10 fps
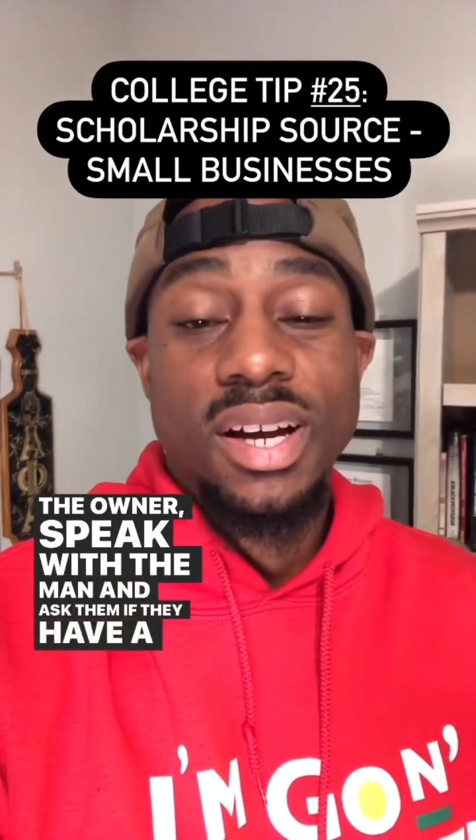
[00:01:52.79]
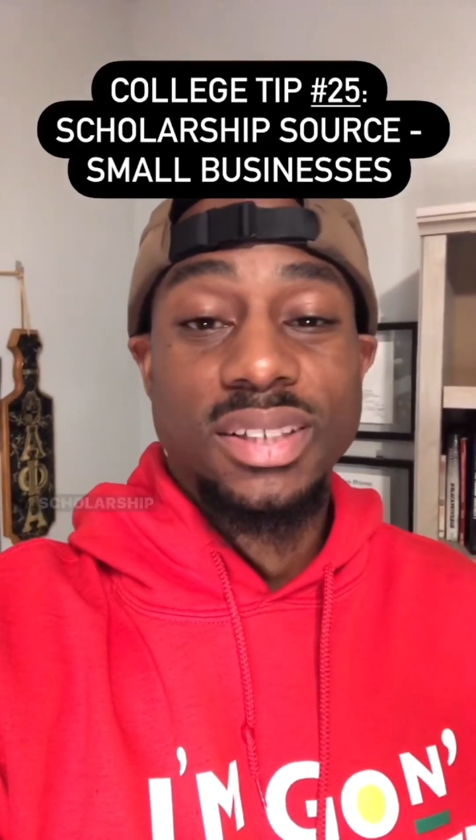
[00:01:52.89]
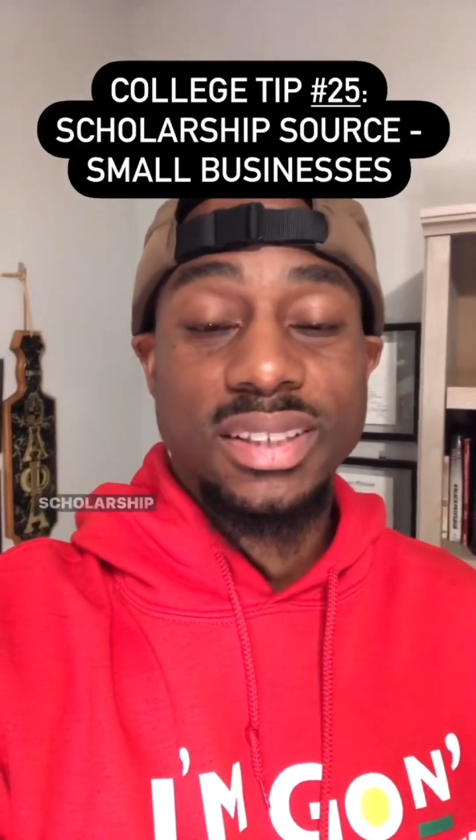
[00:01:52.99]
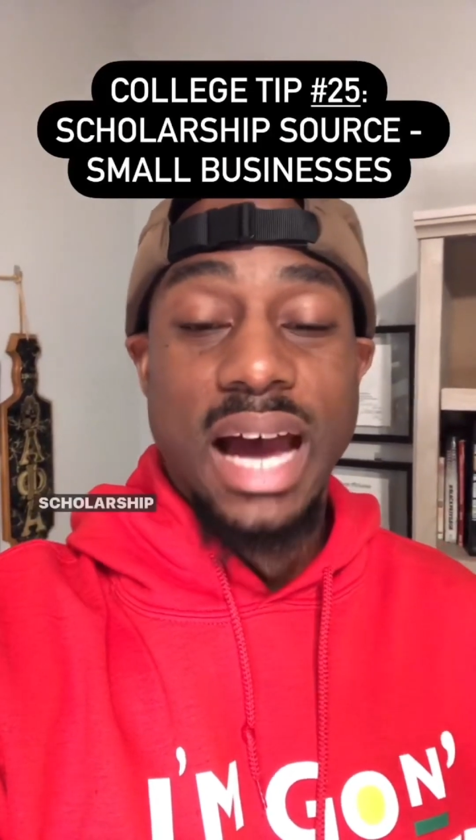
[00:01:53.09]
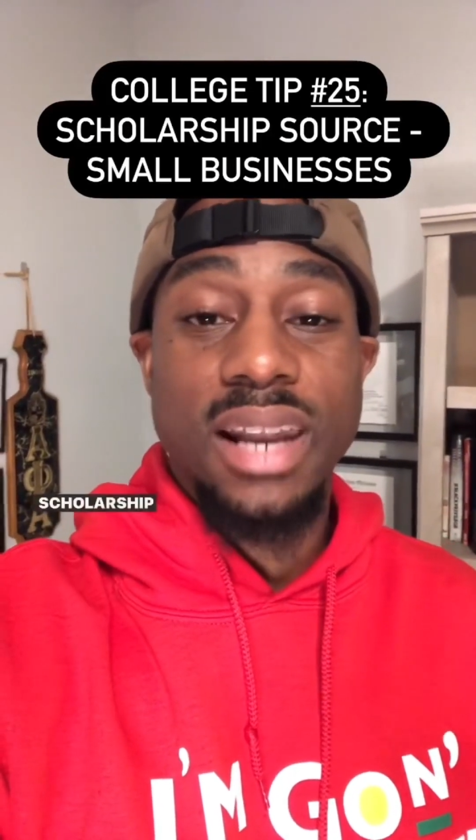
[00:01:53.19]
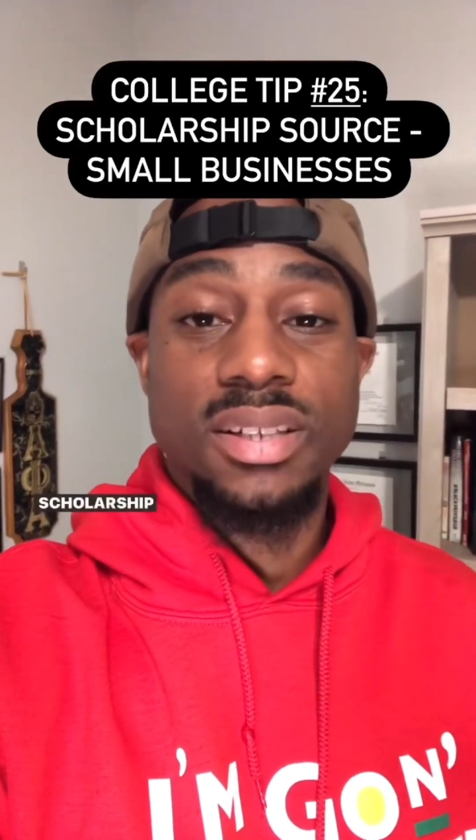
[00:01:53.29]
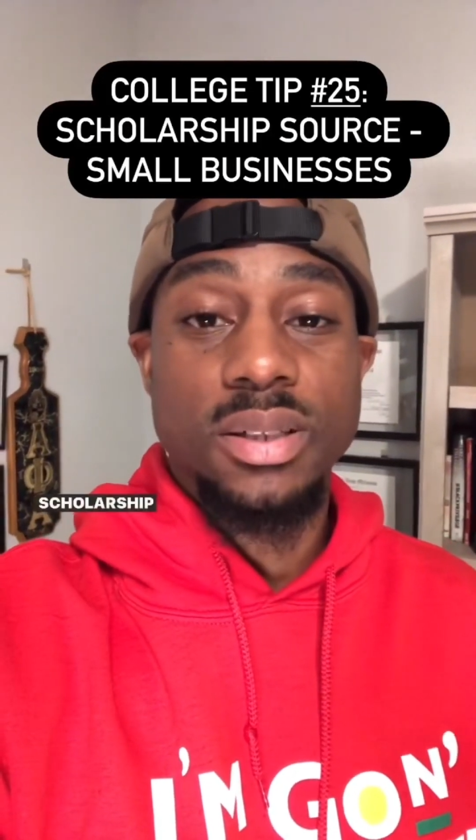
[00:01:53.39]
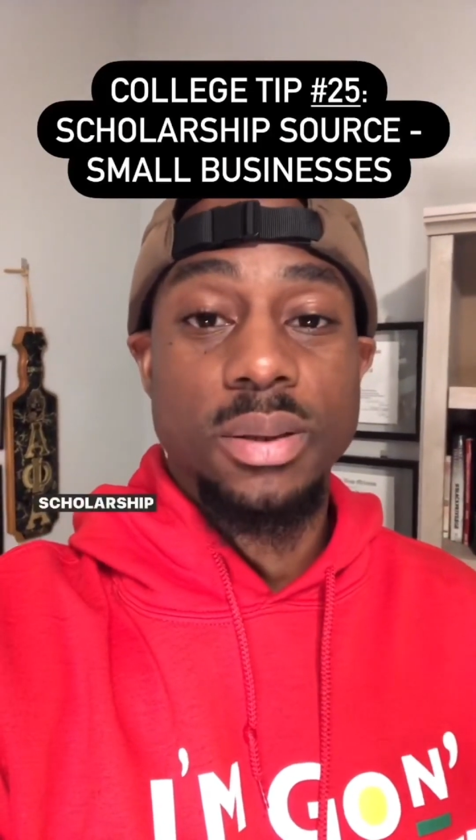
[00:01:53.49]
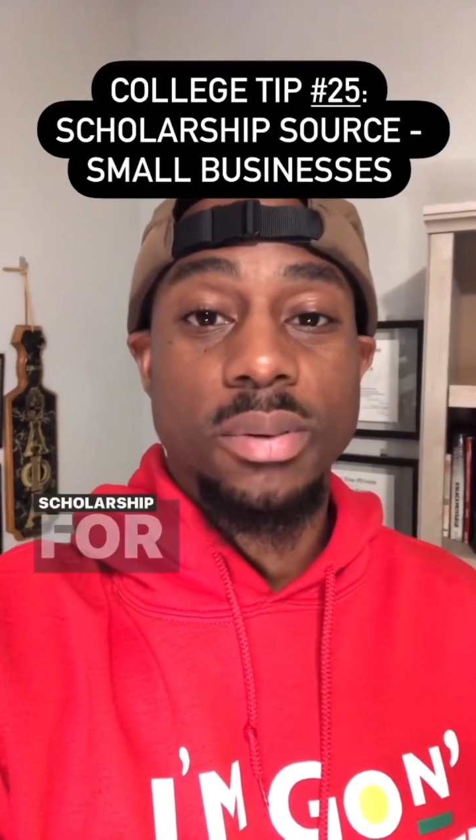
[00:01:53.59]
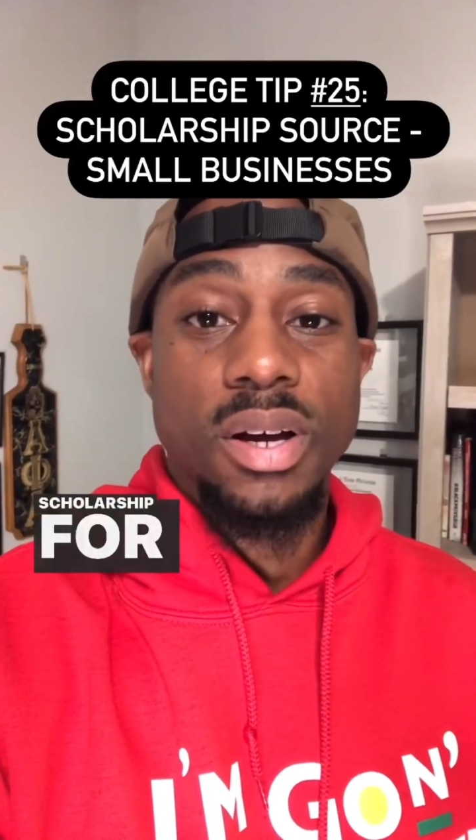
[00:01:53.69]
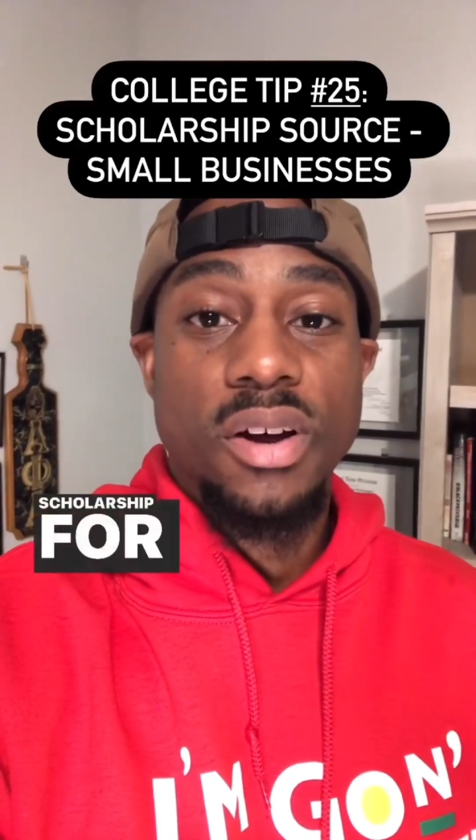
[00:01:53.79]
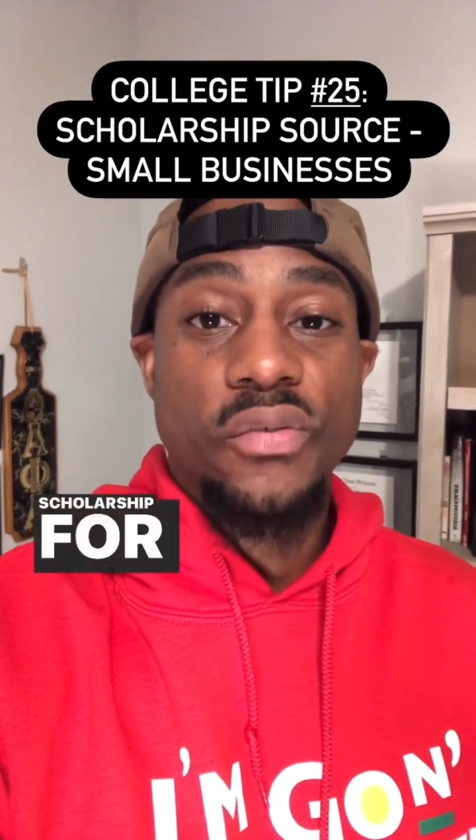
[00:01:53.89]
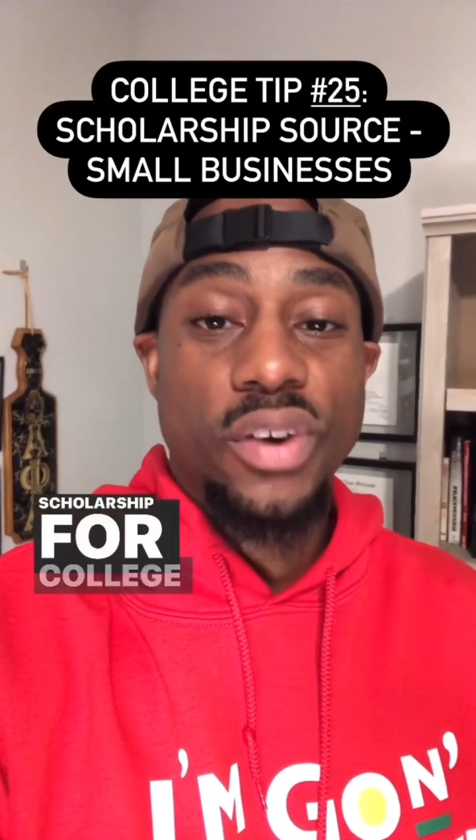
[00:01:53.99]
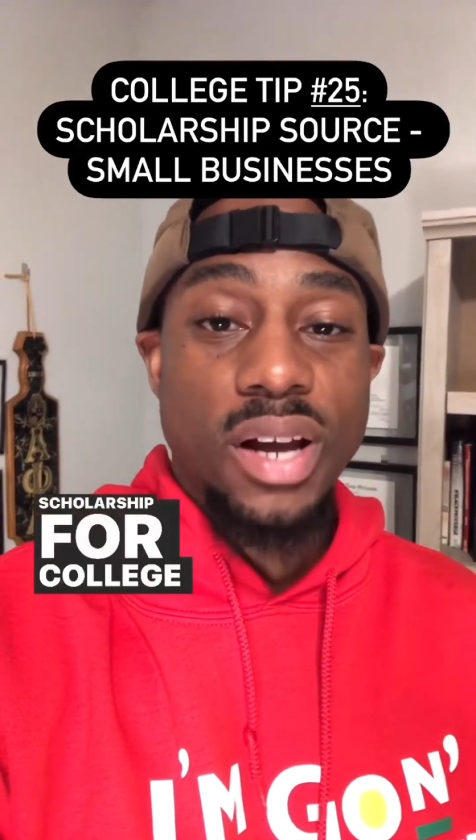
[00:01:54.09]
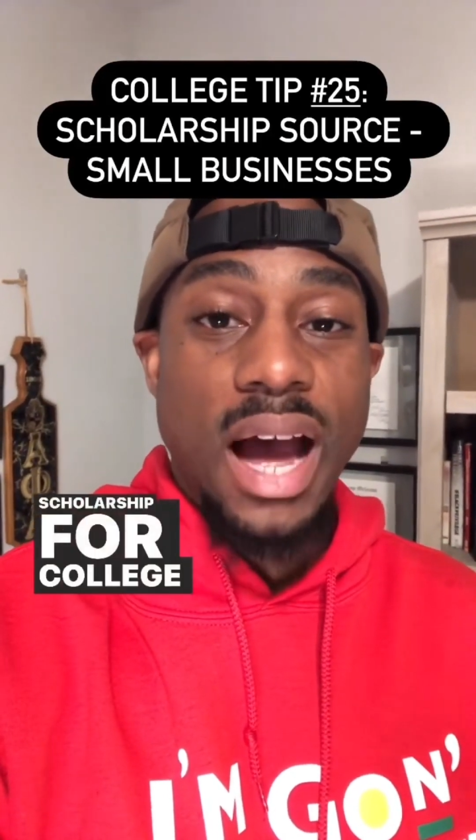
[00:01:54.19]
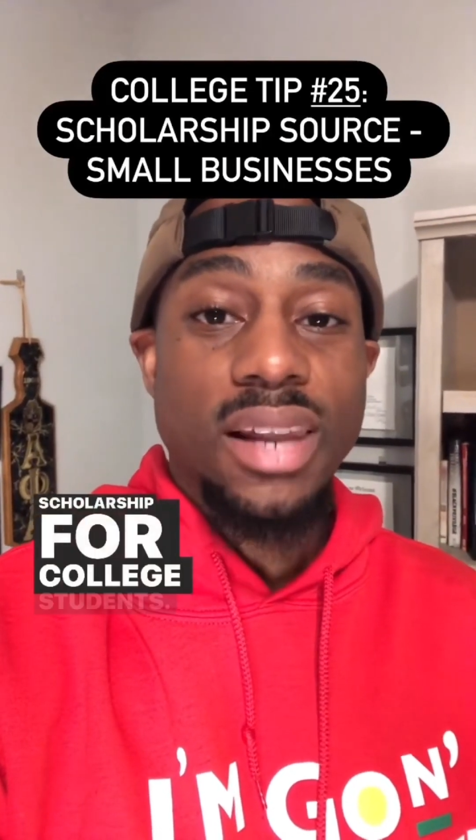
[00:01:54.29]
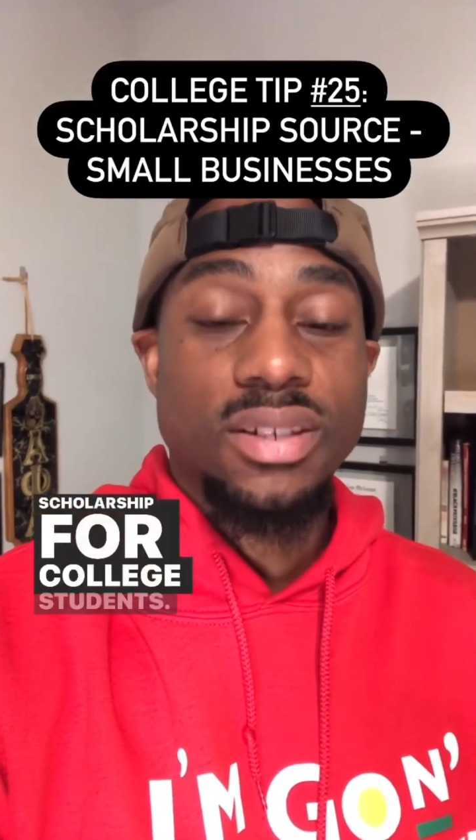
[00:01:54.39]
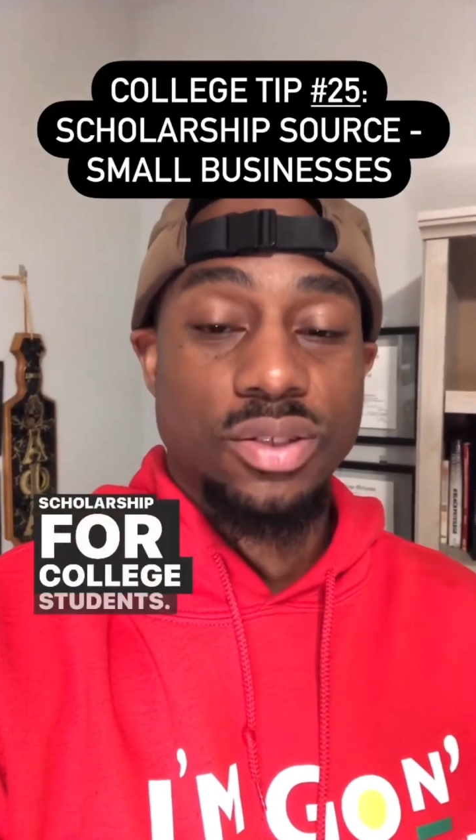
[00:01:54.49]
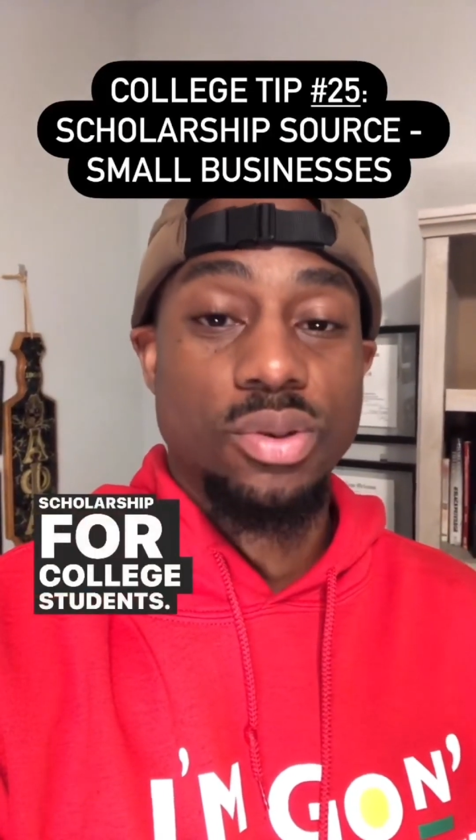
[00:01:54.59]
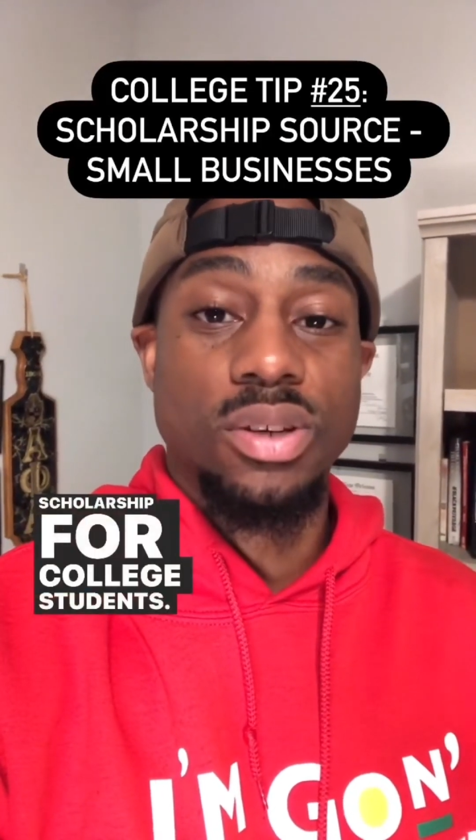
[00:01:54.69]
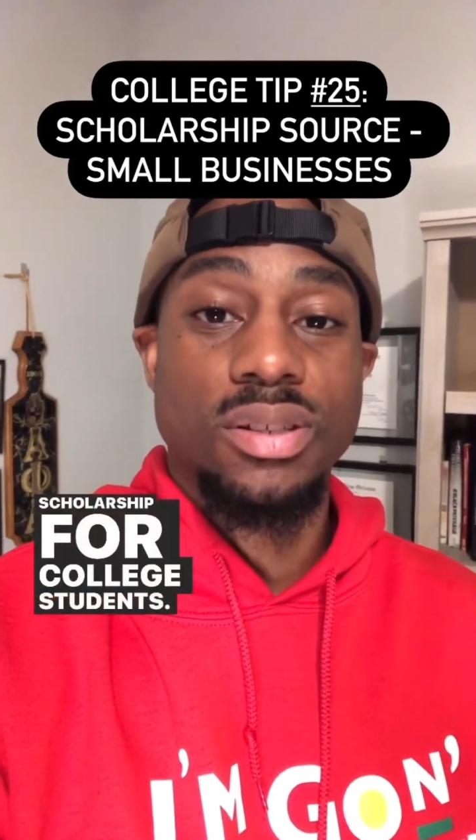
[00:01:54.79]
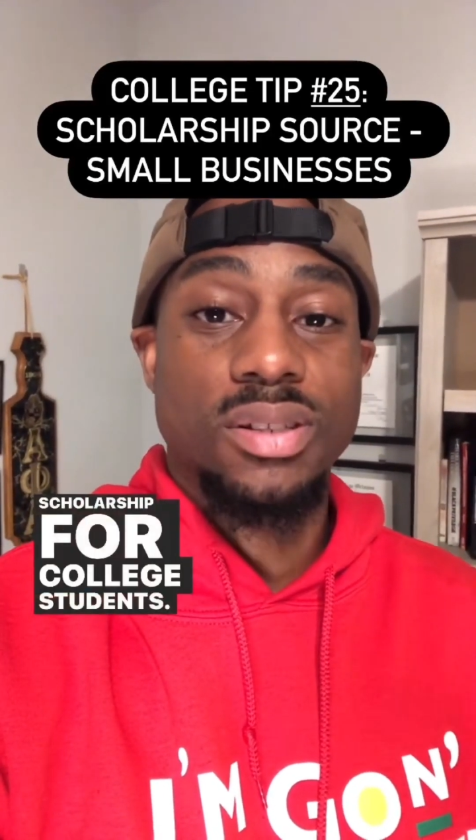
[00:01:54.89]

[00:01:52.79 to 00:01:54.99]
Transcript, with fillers: a scholarship for college students.